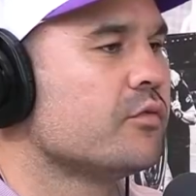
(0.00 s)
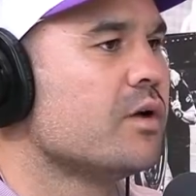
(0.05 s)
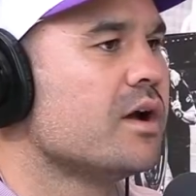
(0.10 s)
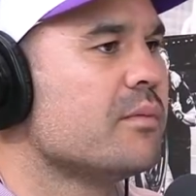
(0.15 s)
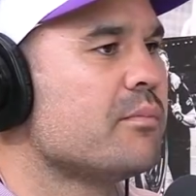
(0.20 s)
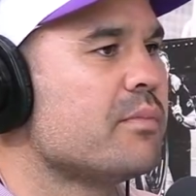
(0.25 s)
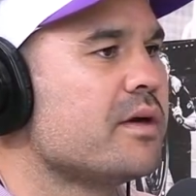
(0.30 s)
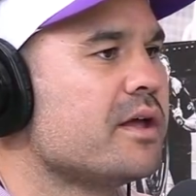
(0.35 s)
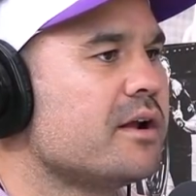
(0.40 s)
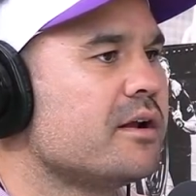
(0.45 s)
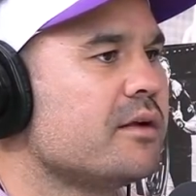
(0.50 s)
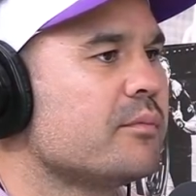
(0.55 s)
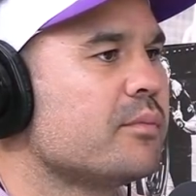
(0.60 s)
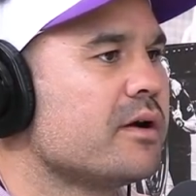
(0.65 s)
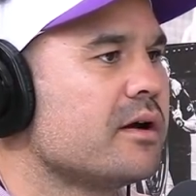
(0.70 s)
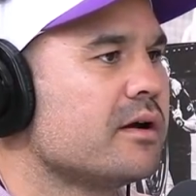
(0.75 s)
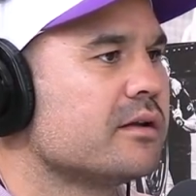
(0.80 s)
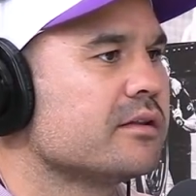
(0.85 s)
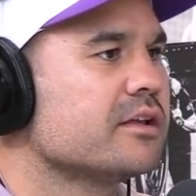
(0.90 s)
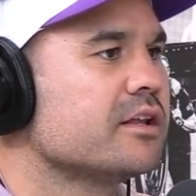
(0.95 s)
Wayne Bennett,
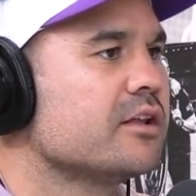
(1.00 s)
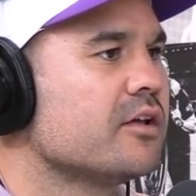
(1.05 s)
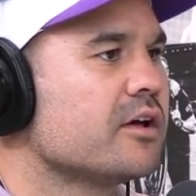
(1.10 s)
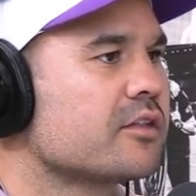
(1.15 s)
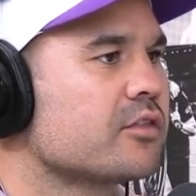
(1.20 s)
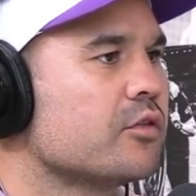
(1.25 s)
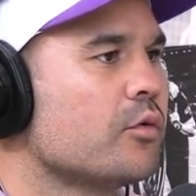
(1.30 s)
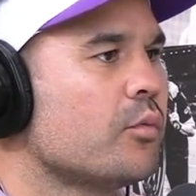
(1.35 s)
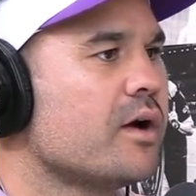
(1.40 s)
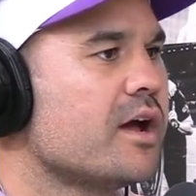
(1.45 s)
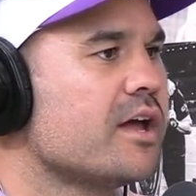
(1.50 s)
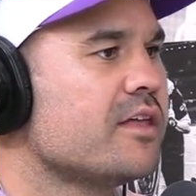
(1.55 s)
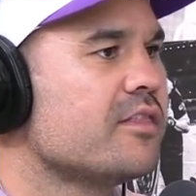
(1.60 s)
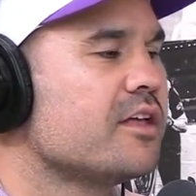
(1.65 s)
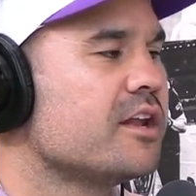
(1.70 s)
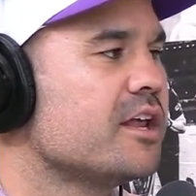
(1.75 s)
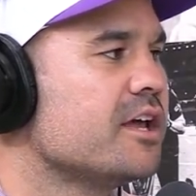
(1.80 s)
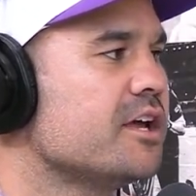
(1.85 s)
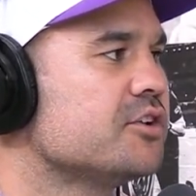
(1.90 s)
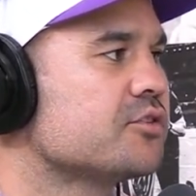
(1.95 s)
apparently. Like the way
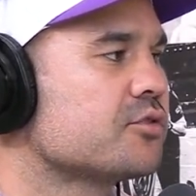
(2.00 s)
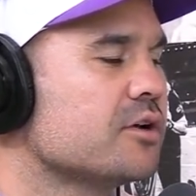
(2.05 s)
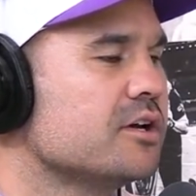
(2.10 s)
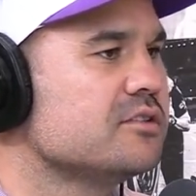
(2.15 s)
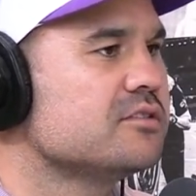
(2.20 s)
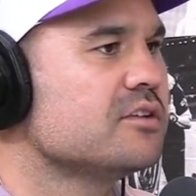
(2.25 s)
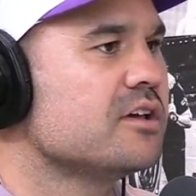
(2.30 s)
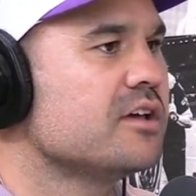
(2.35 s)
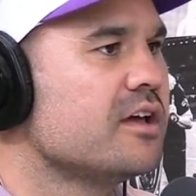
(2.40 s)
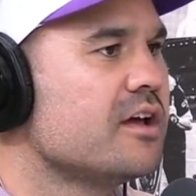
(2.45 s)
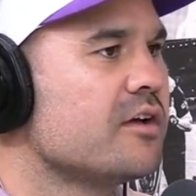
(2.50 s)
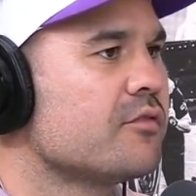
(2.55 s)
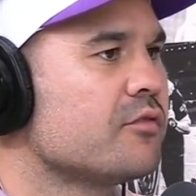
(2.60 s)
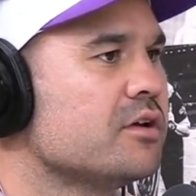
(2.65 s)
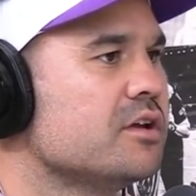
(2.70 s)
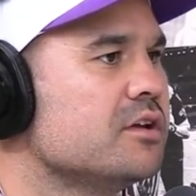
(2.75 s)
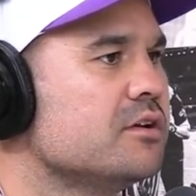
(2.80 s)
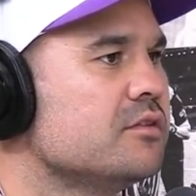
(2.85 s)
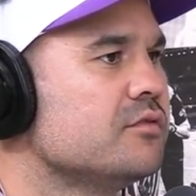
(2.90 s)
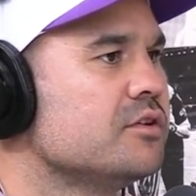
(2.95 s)
that he treats
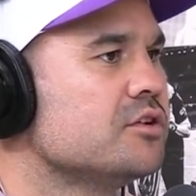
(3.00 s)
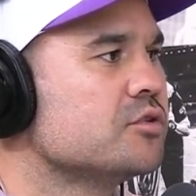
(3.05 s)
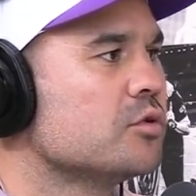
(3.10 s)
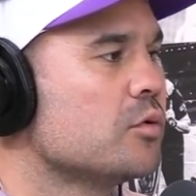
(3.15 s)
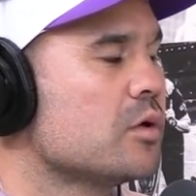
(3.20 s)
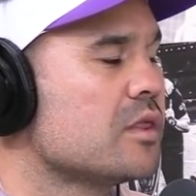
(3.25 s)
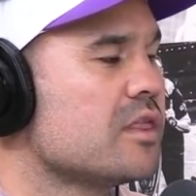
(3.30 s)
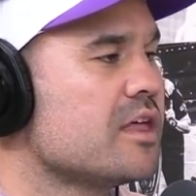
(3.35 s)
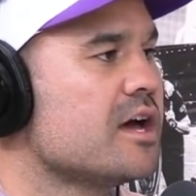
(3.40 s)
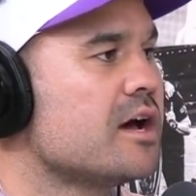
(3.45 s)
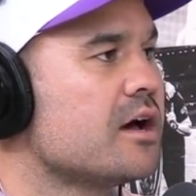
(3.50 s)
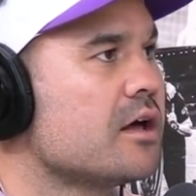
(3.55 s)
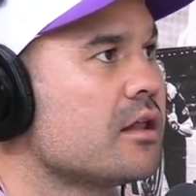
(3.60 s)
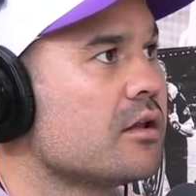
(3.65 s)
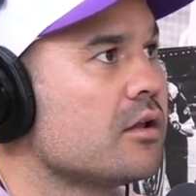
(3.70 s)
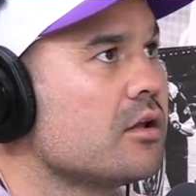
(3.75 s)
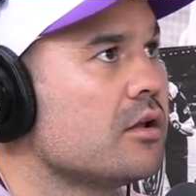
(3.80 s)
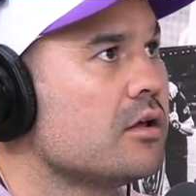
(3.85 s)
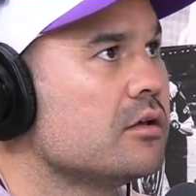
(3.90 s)
every individual without